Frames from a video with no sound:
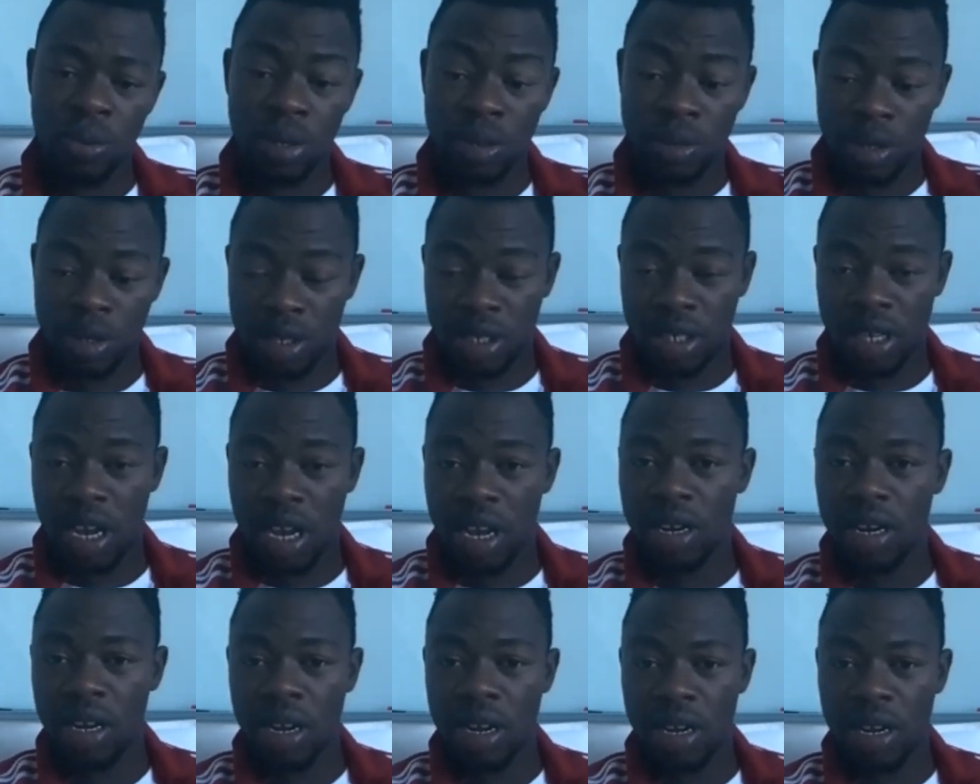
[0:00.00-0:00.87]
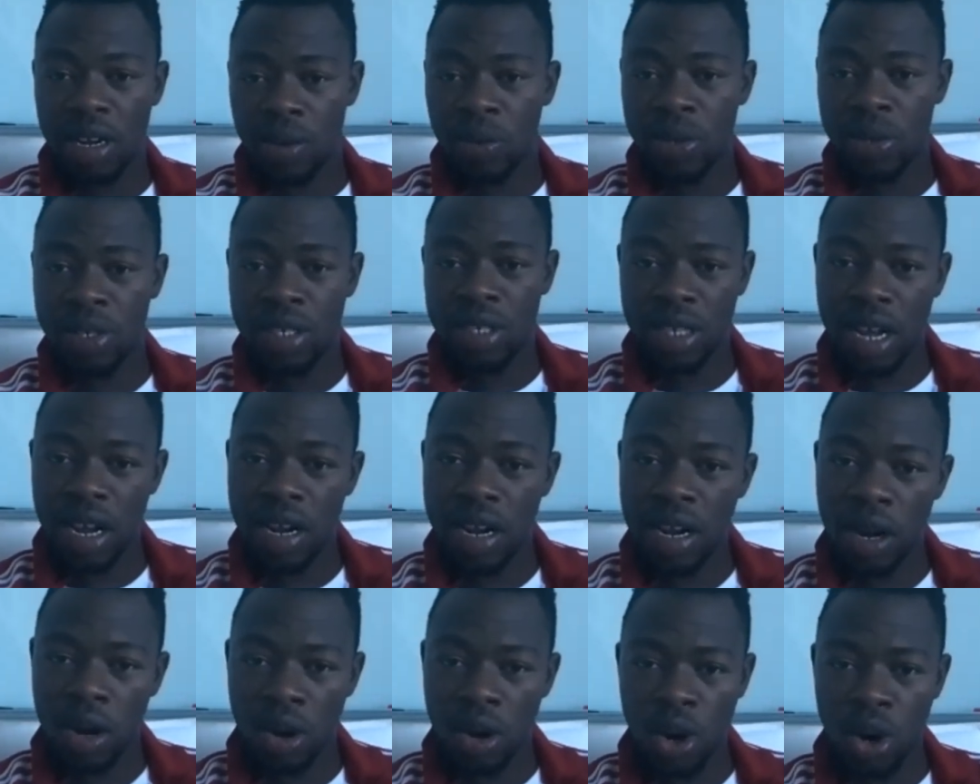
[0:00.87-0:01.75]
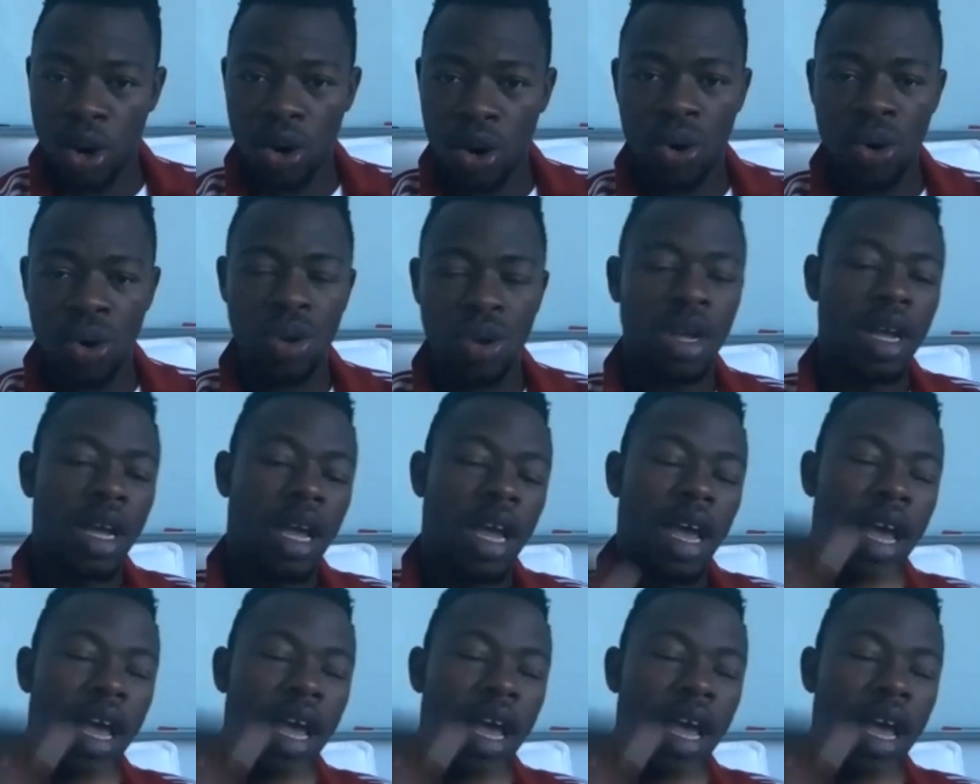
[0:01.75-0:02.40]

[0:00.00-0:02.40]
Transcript: we designed and we designed the logo,